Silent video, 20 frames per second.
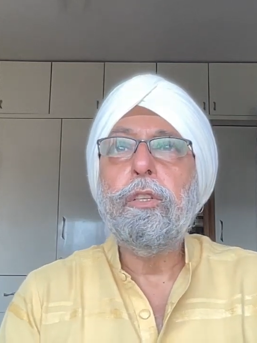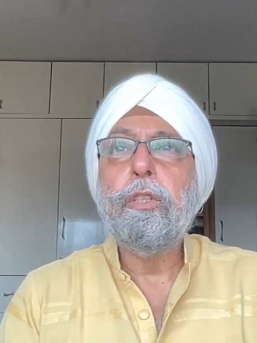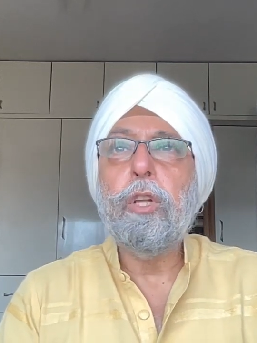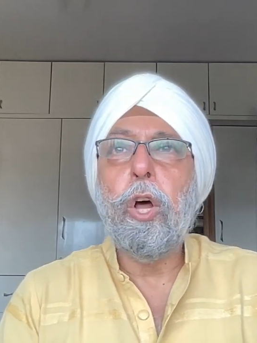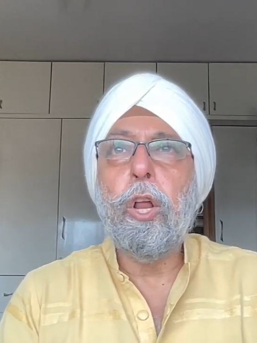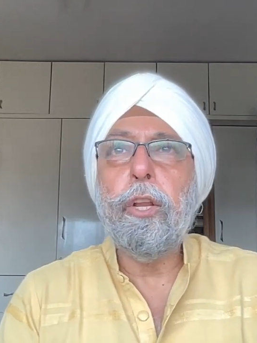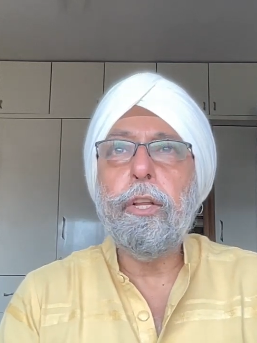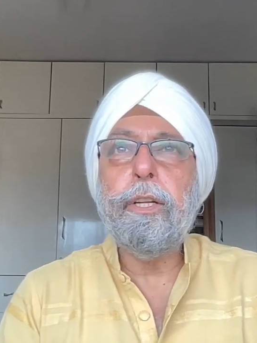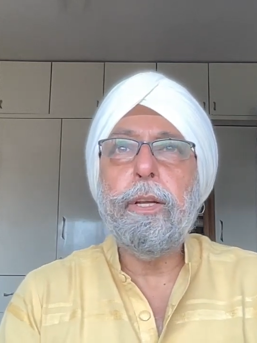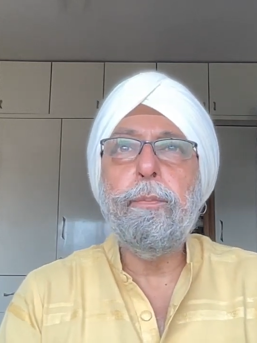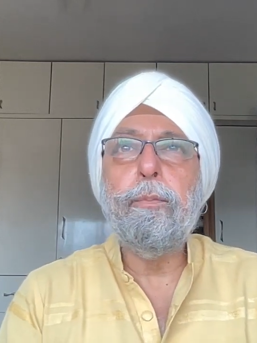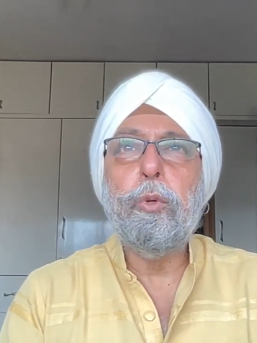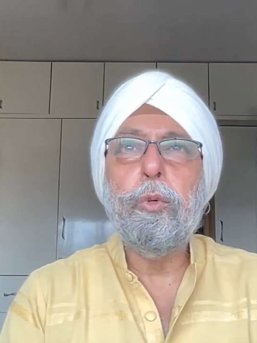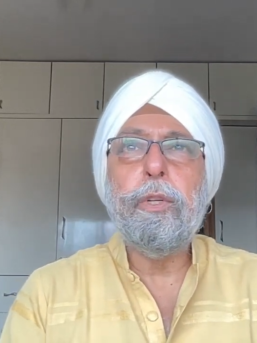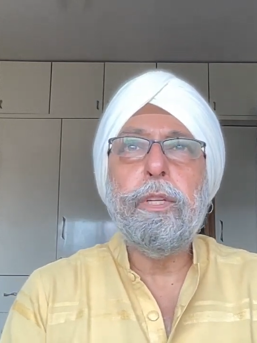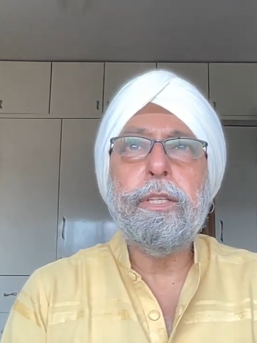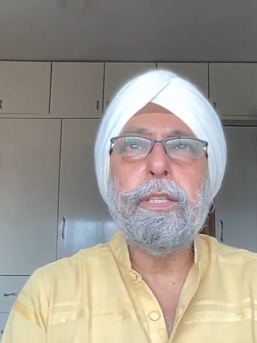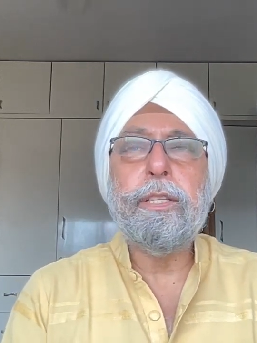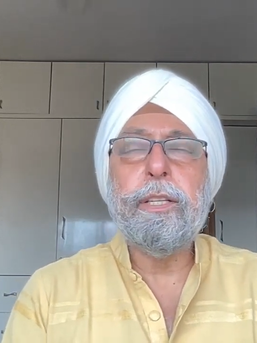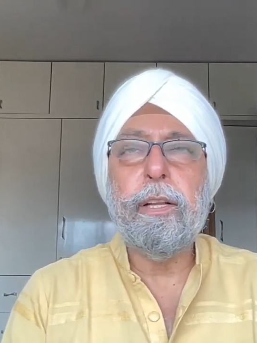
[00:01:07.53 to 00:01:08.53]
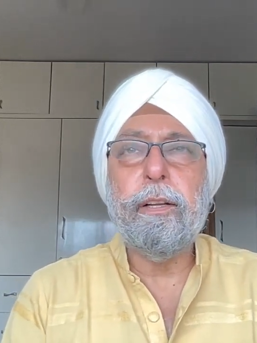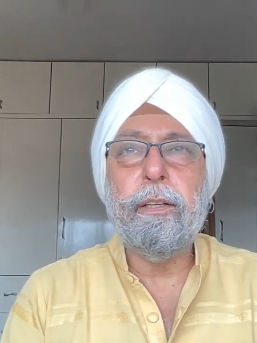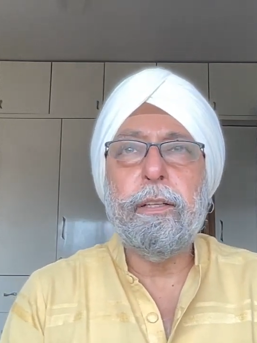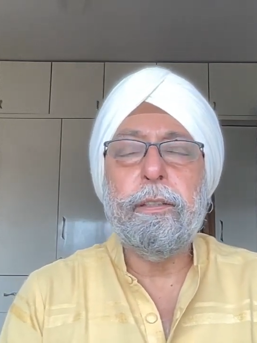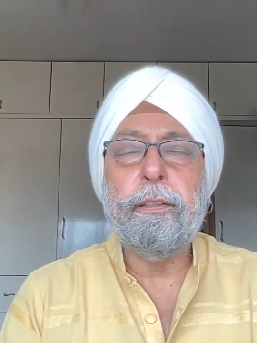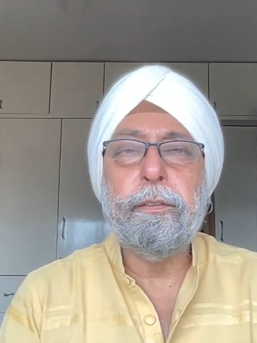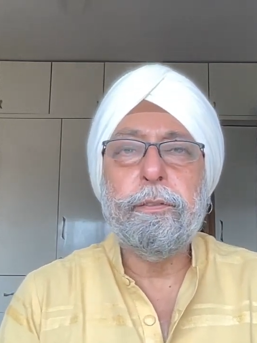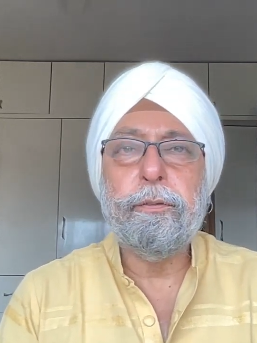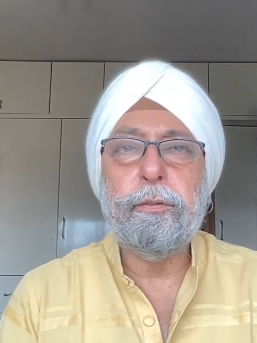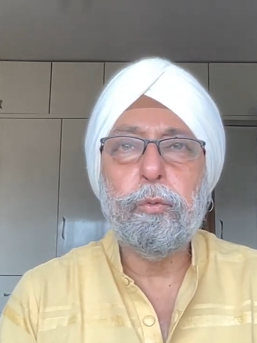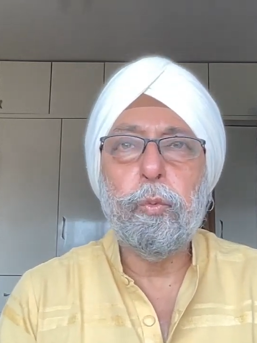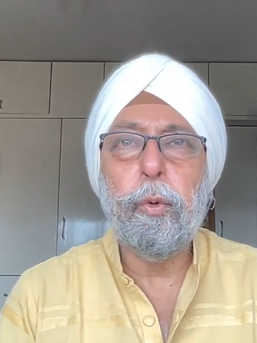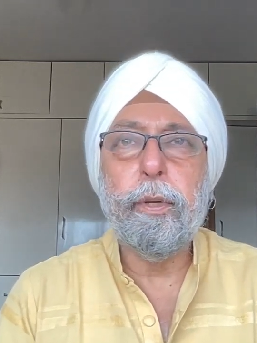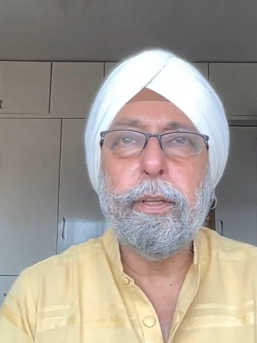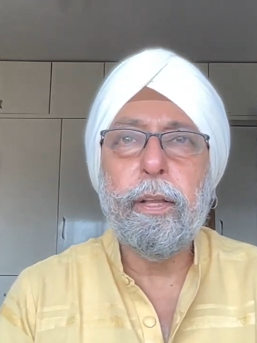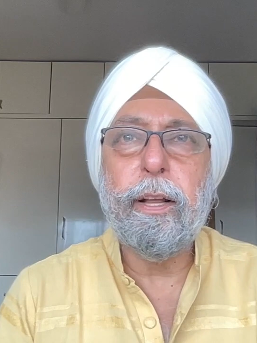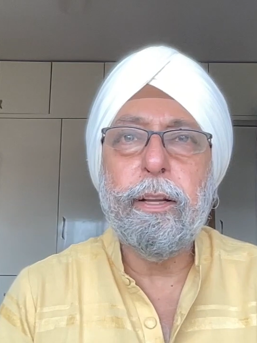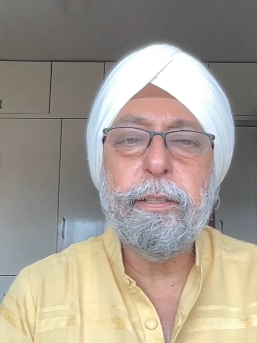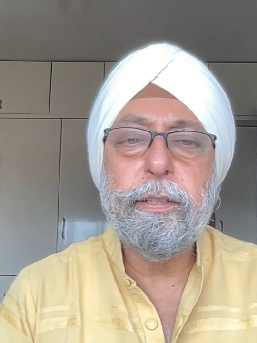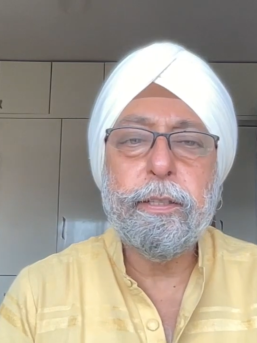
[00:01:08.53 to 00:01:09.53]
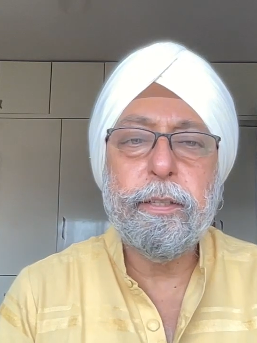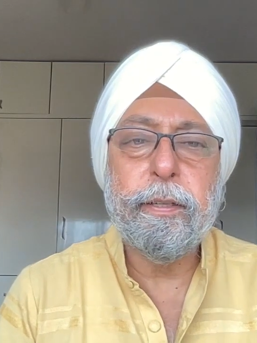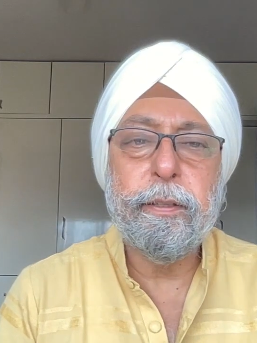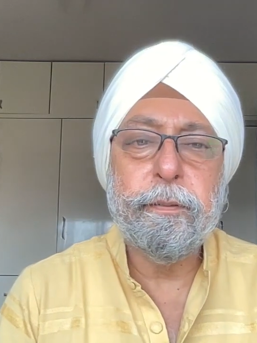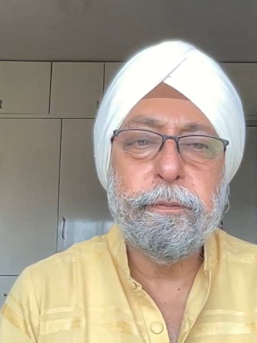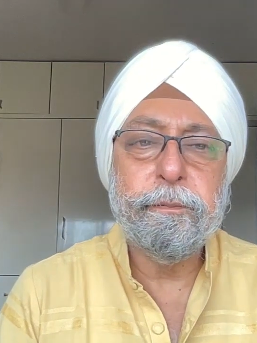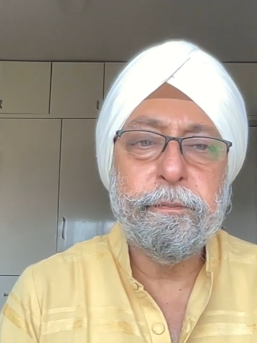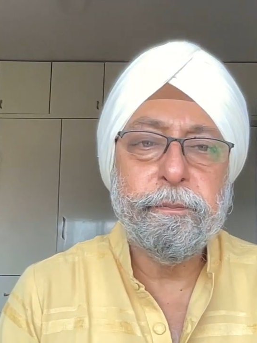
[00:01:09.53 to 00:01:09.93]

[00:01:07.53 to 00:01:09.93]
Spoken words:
The holiday mood is still with us,